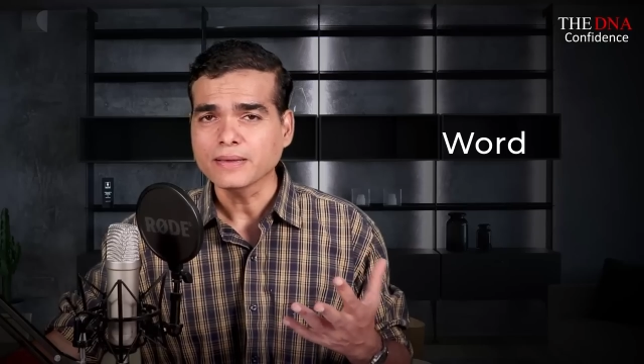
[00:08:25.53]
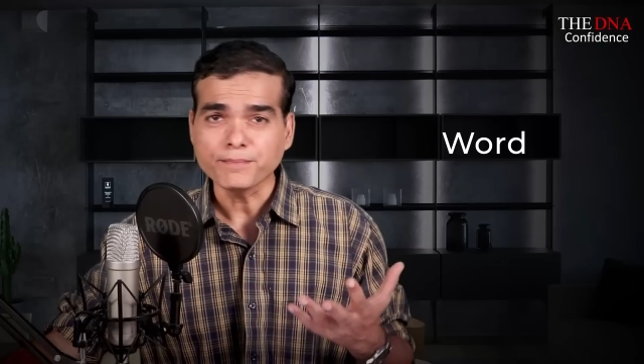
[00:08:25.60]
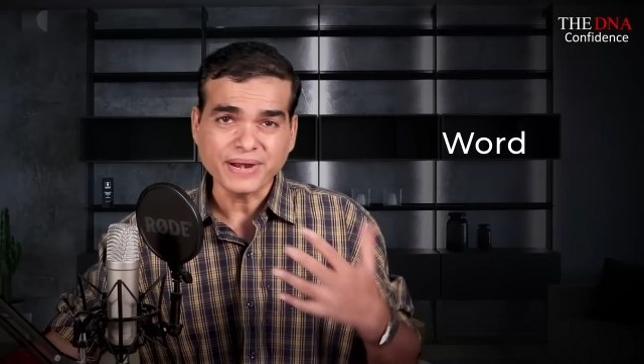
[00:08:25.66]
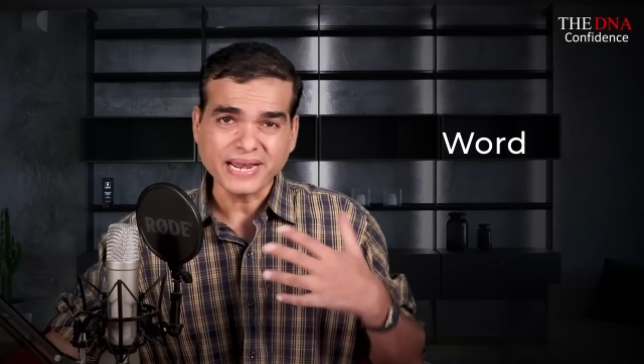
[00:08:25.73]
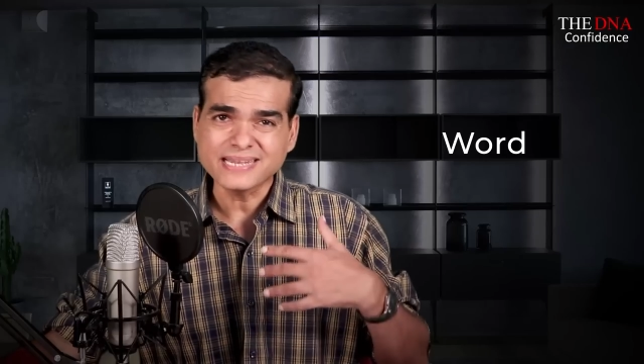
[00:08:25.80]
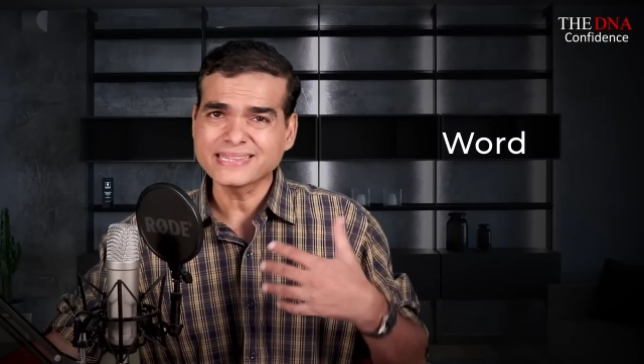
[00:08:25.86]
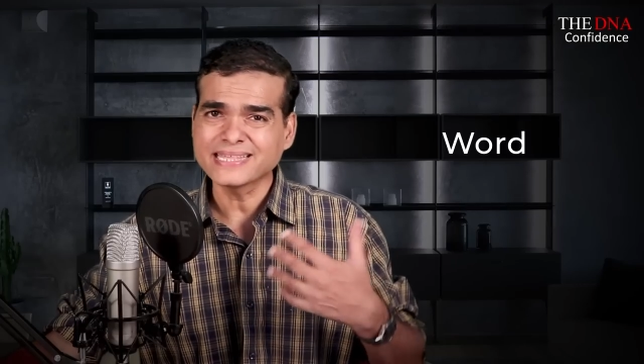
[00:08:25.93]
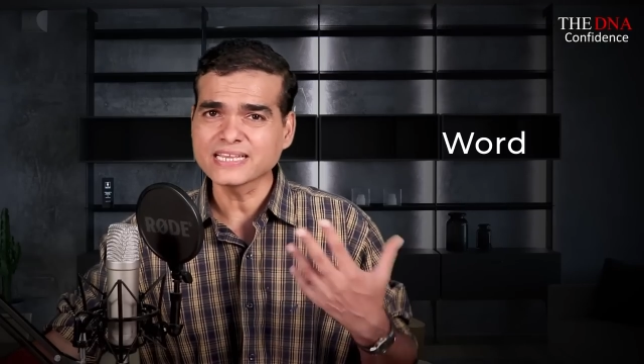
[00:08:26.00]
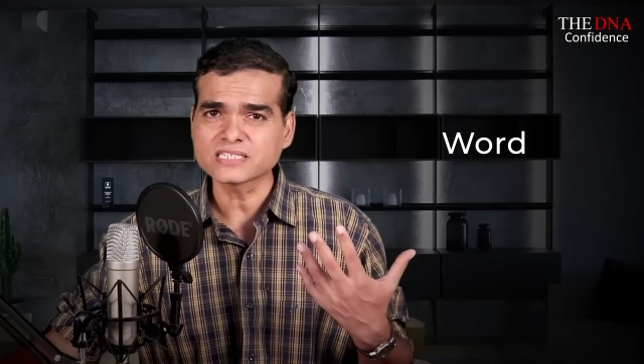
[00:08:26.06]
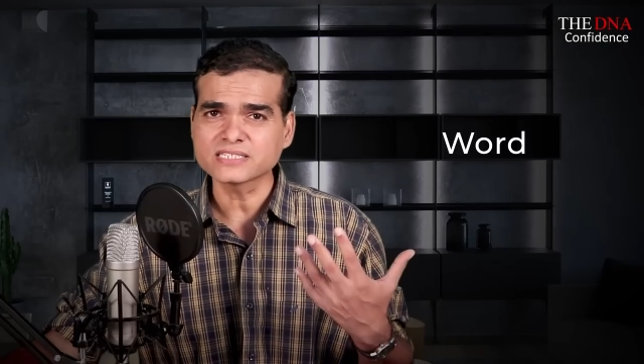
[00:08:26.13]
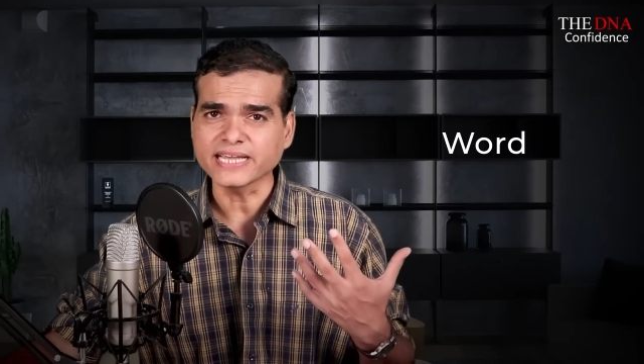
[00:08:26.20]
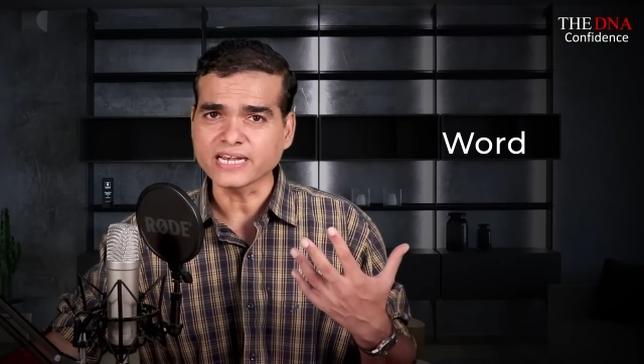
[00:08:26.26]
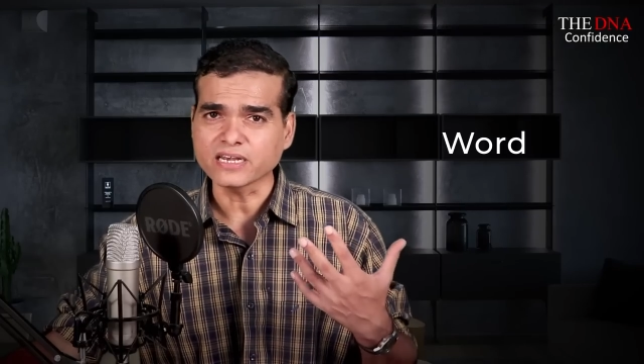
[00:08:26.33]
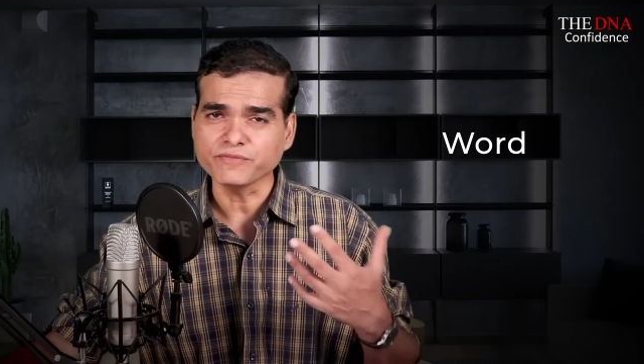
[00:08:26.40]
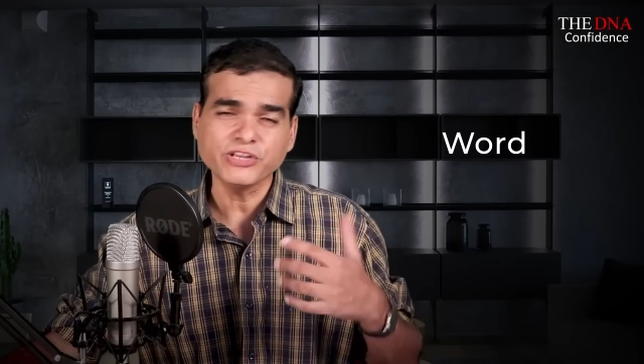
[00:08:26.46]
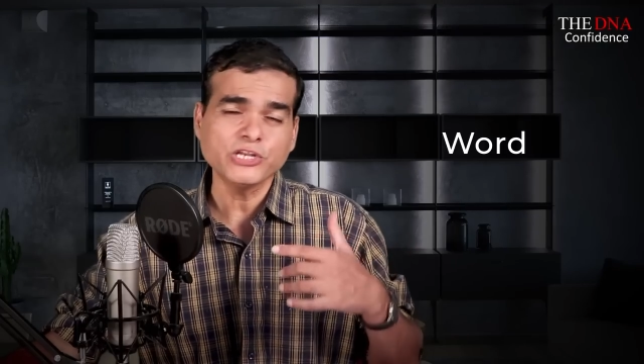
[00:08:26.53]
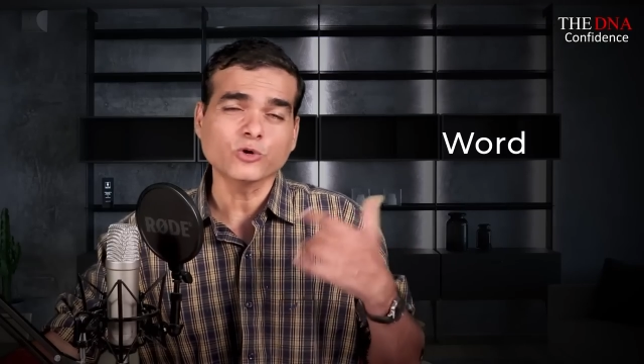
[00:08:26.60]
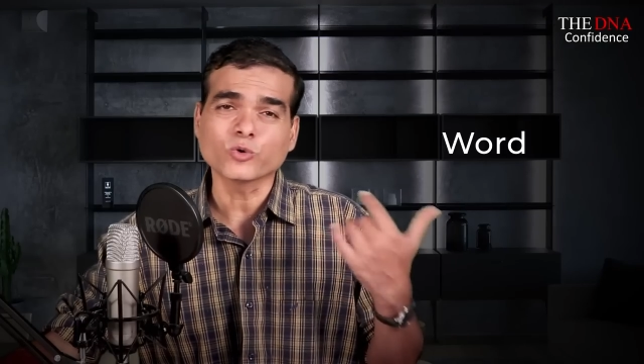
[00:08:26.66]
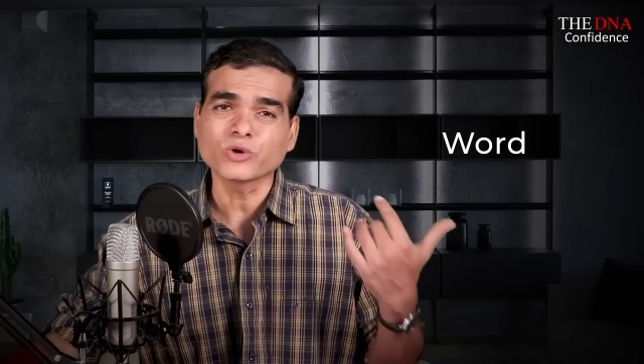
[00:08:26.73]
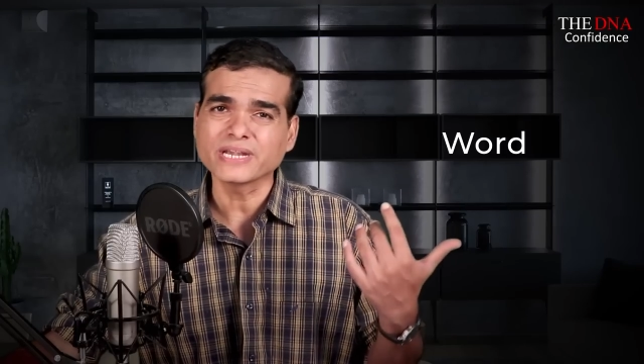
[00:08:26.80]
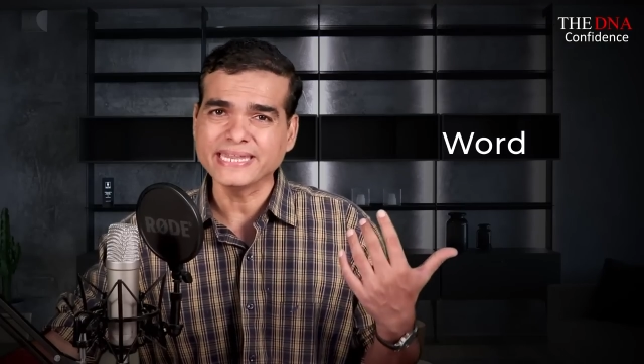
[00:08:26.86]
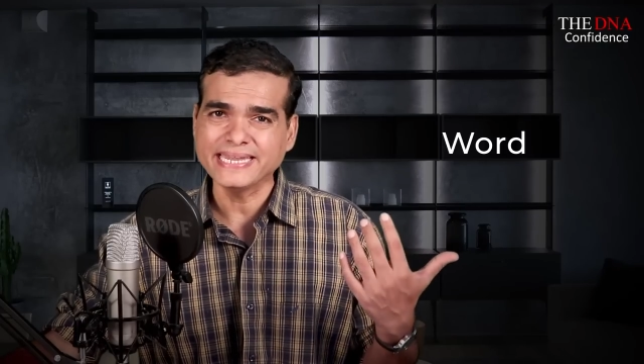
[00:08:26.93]
Brain thinks that we
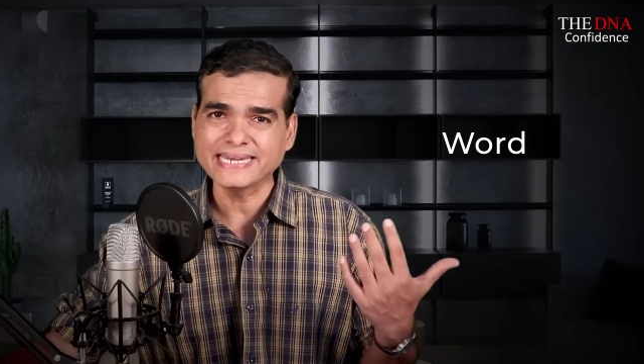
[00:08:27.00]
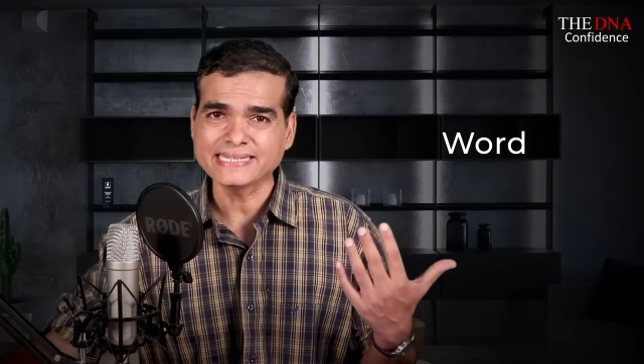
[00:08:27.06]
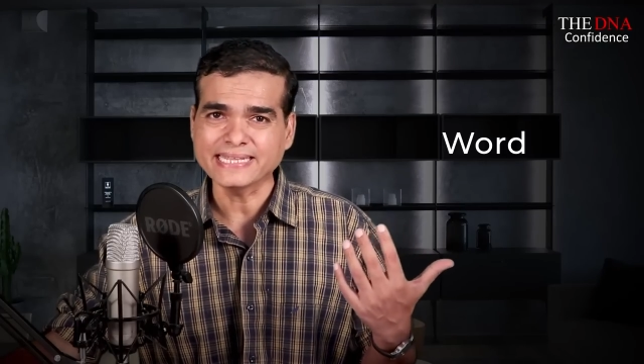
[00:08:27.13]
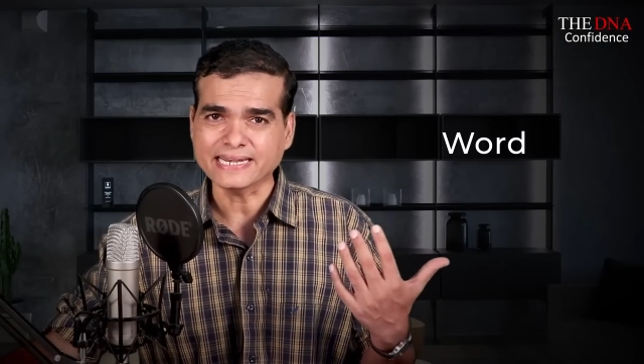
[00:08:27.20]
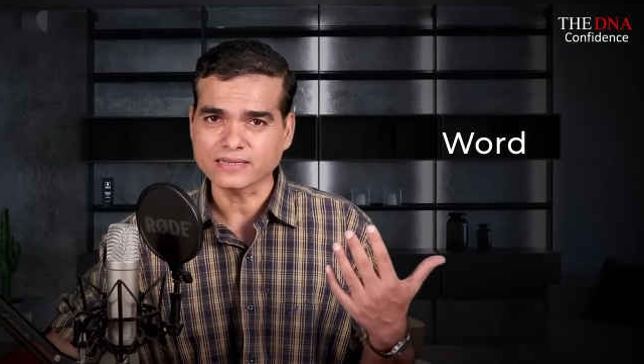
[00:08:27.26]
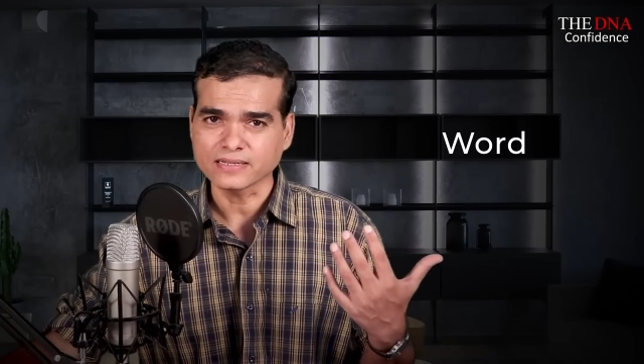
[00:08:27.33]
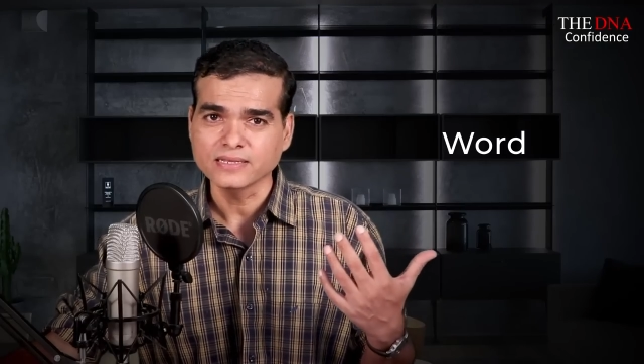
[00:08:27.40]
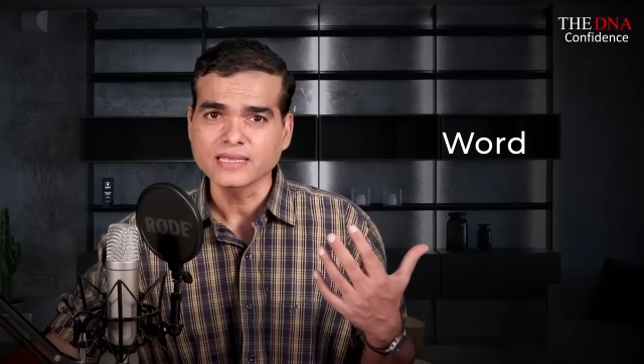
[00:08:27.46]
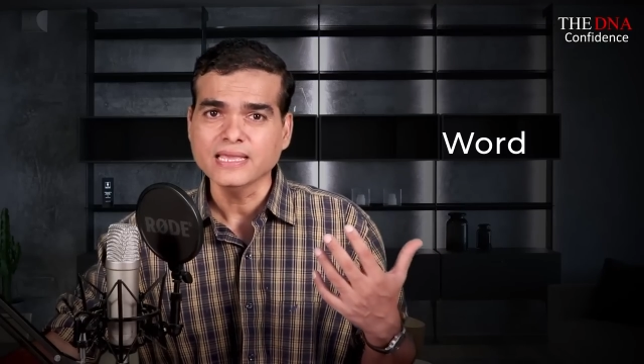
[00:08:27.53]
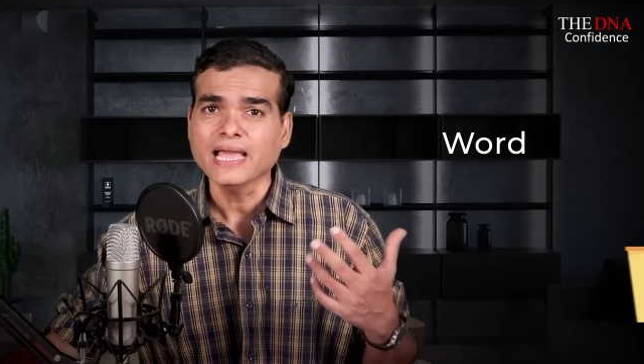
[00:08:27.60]
don't need that.